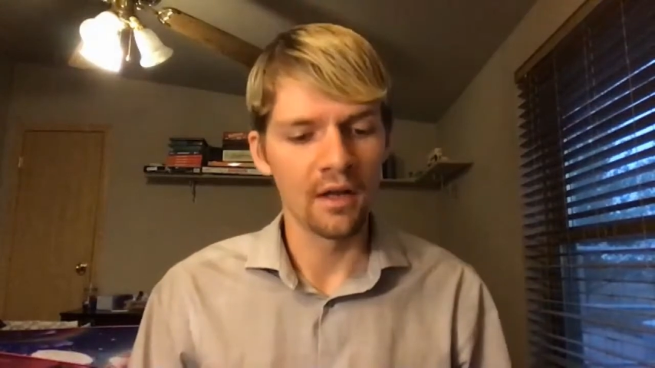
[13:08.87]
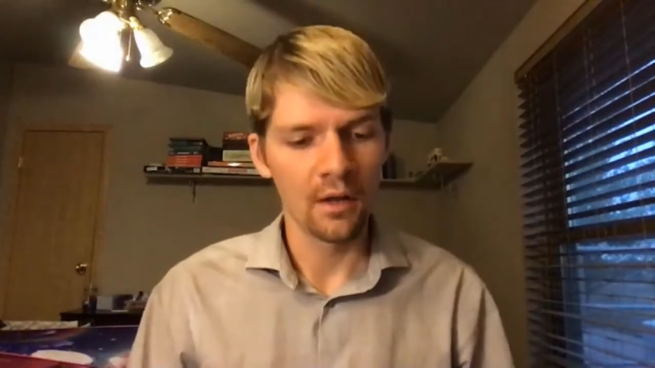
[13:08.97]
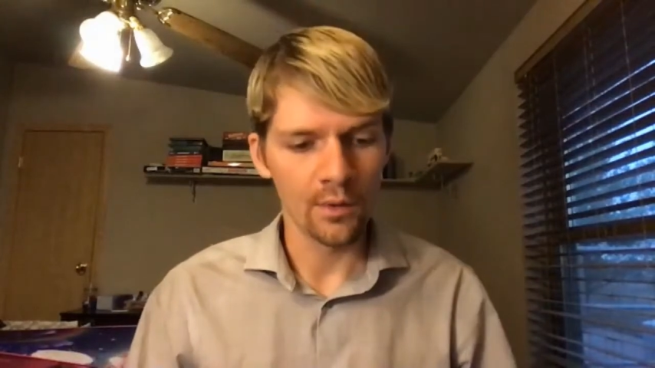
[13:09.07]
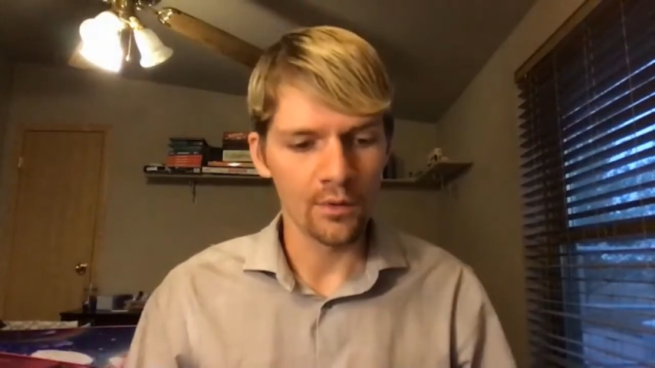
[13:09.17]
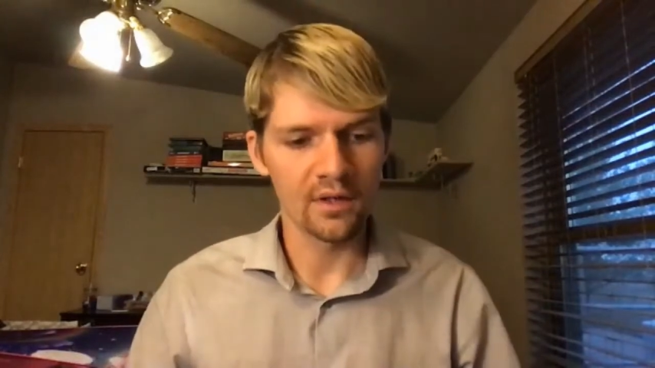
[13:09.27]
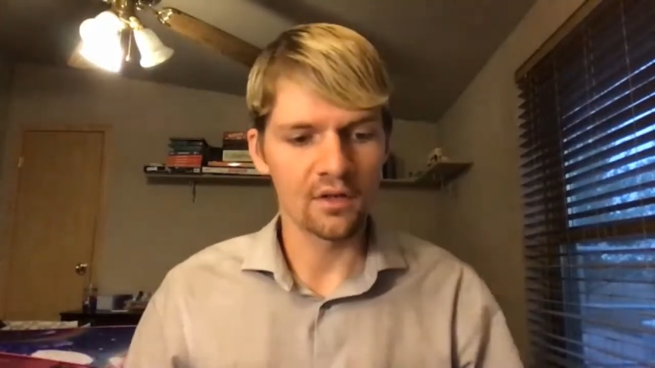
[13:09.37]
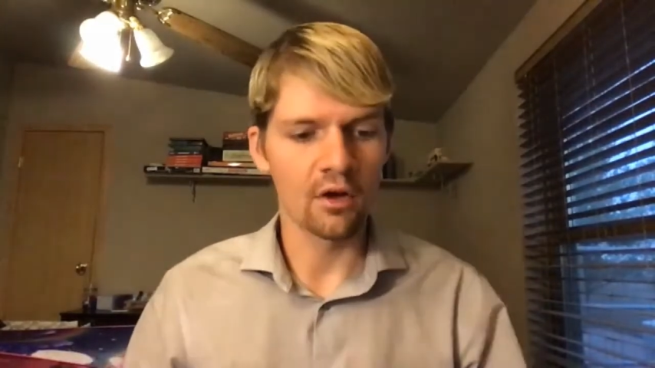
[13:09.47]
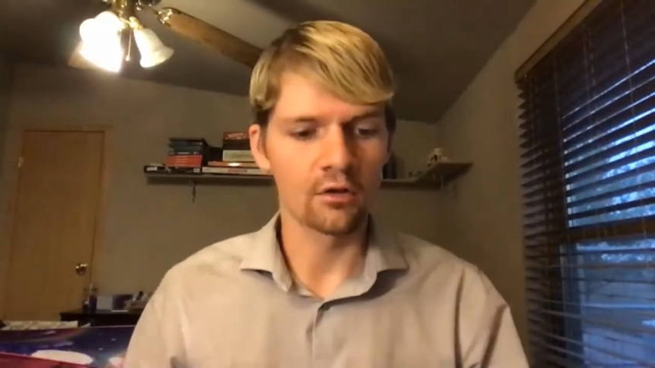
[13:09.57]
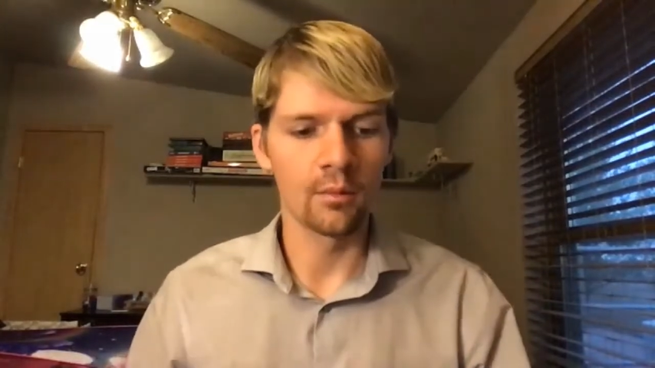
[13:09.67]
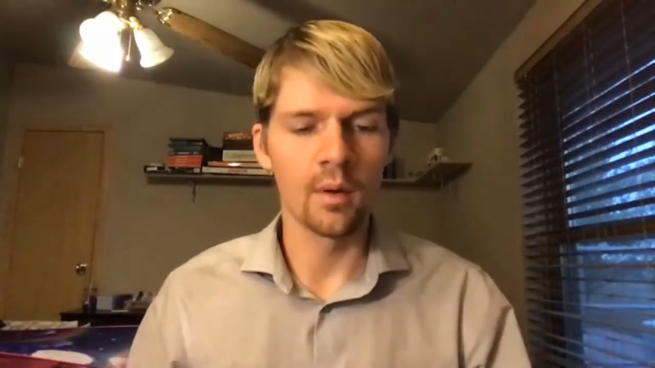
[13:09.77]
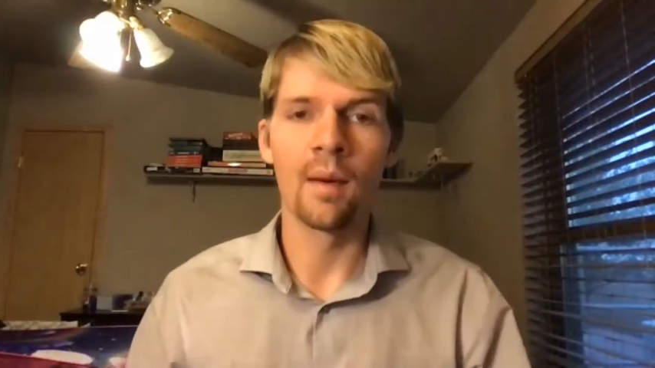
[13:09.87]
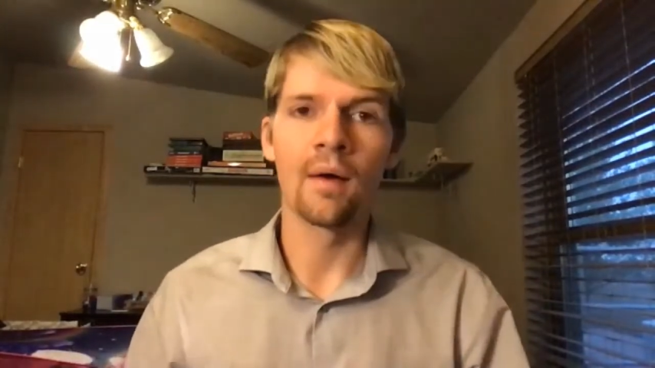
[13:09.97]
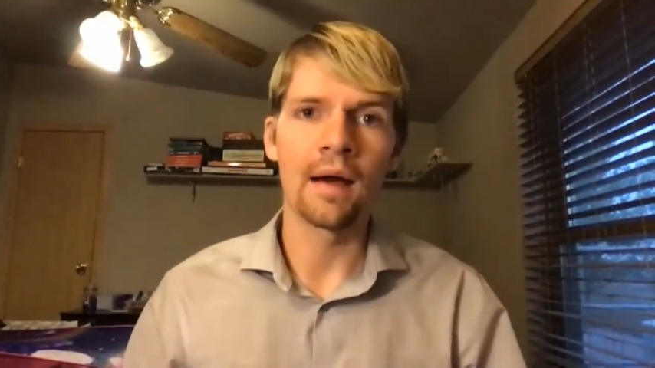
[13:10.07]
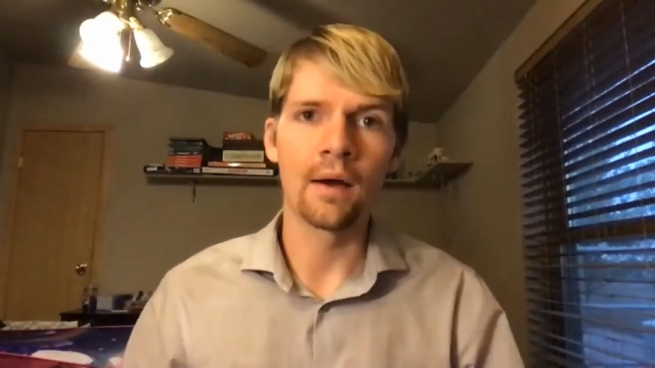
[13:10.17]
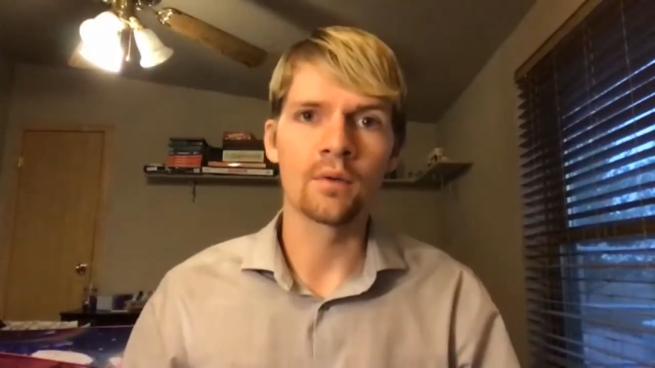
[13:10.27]
we need to talk a little bit about
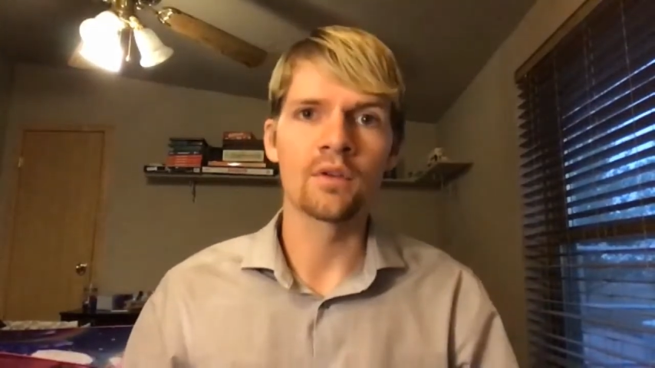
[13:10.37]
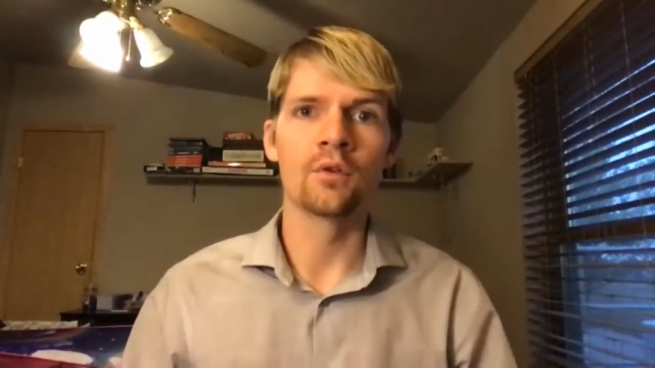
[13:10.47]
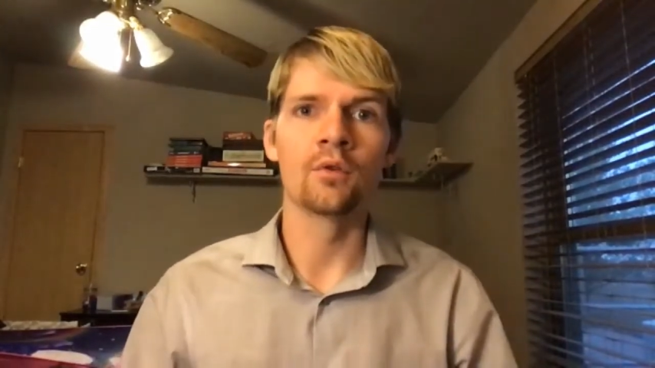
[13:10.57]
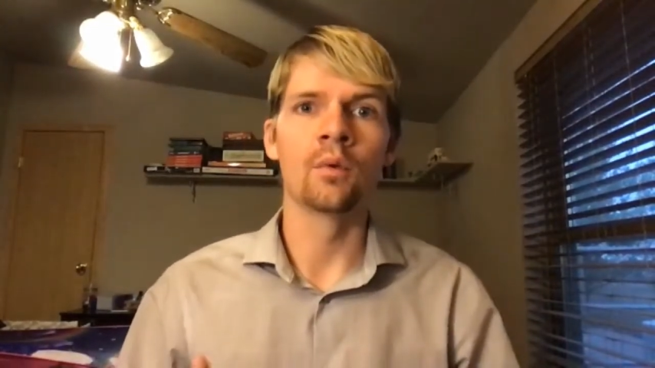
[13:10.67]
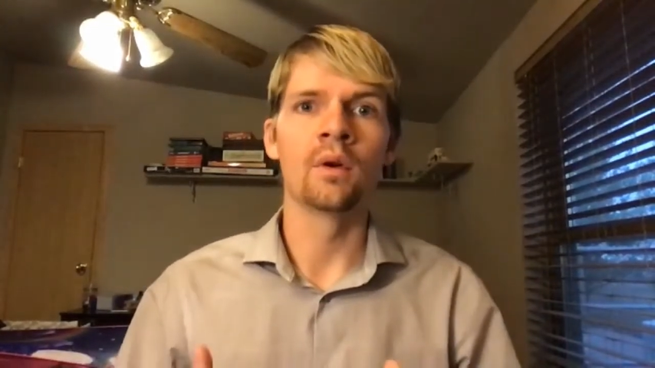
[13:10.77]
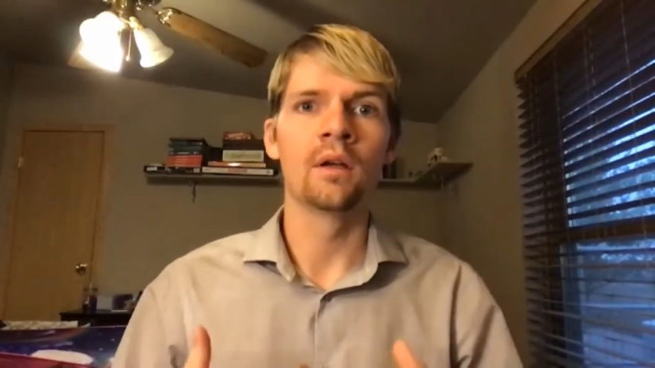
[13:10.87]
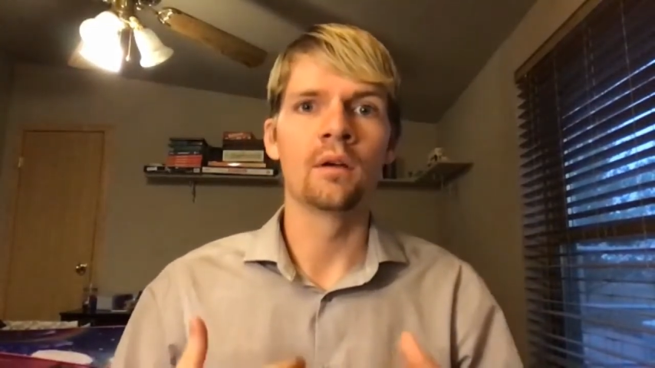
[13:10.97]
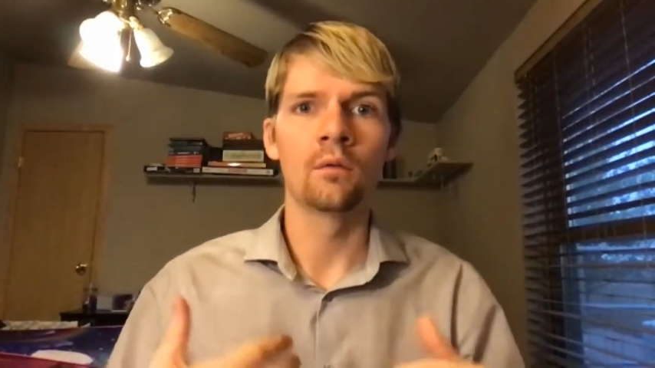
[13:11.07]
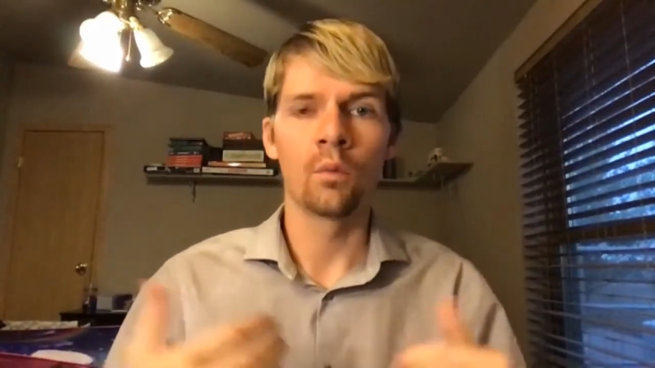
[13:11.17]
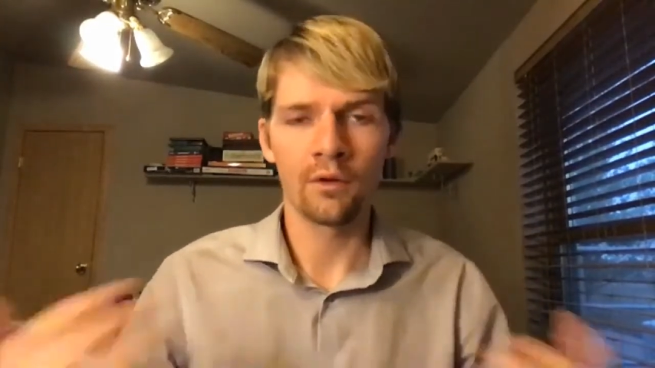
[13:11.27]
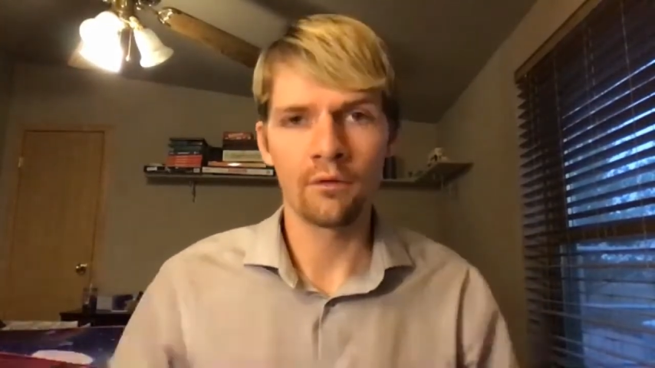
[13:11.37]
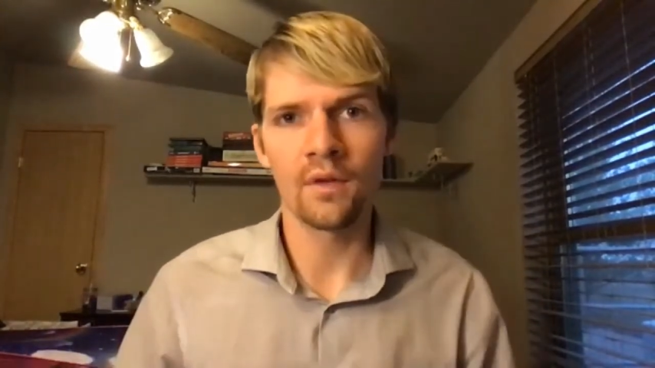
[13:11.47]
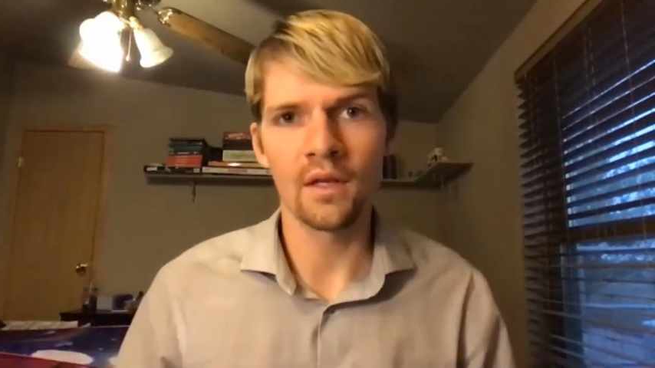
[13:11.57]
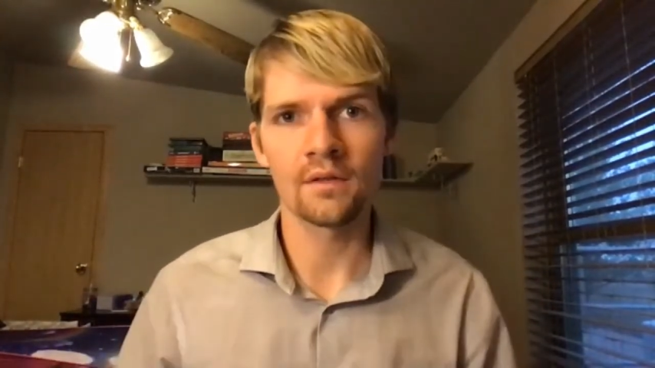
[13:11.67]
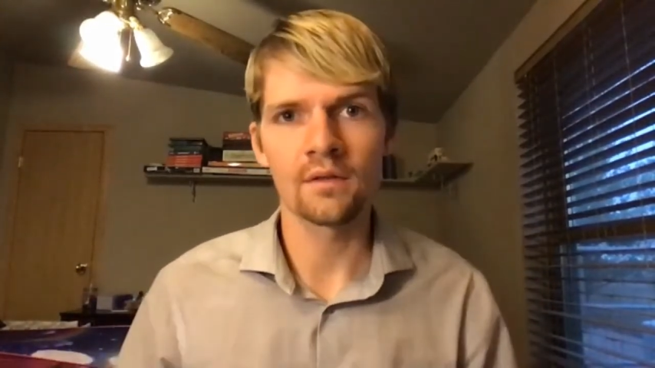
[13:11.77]
how to work through
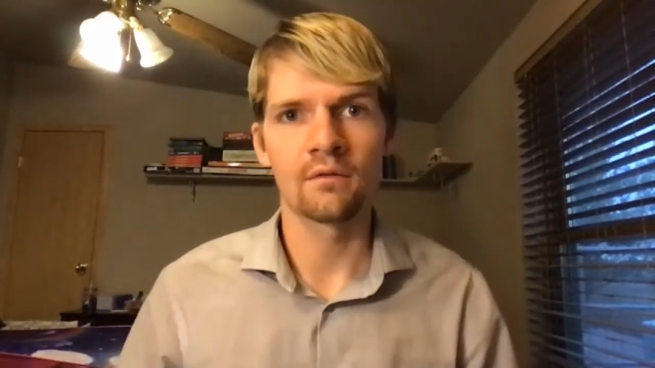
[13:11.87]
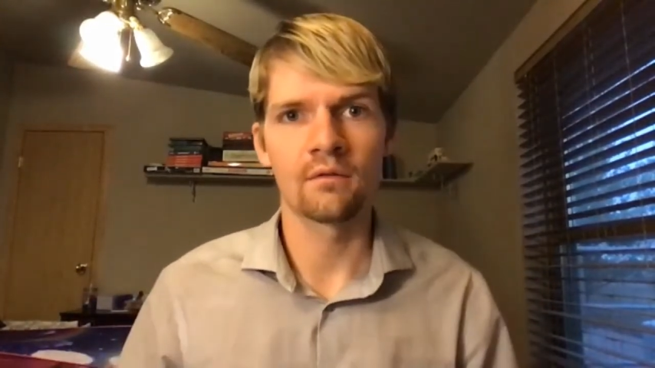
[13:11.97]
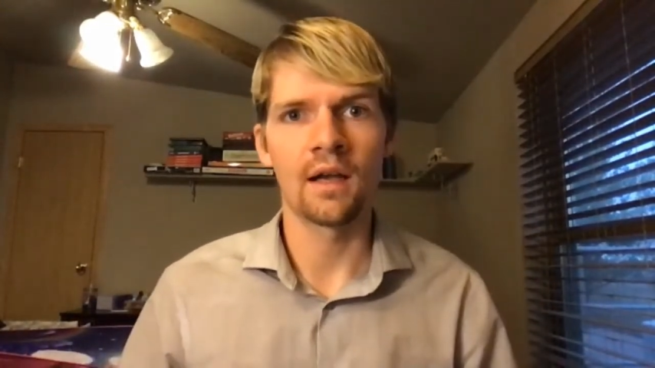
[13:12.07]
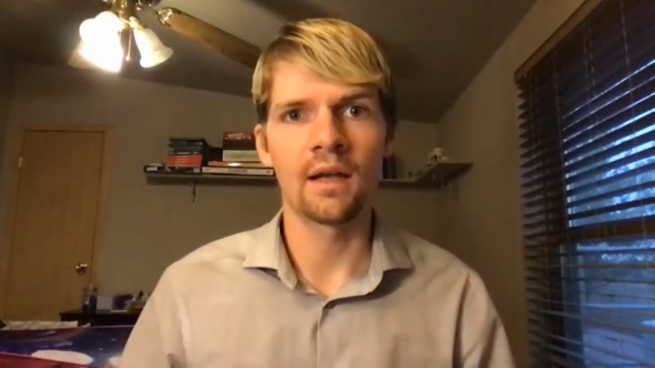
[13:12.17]
this, right?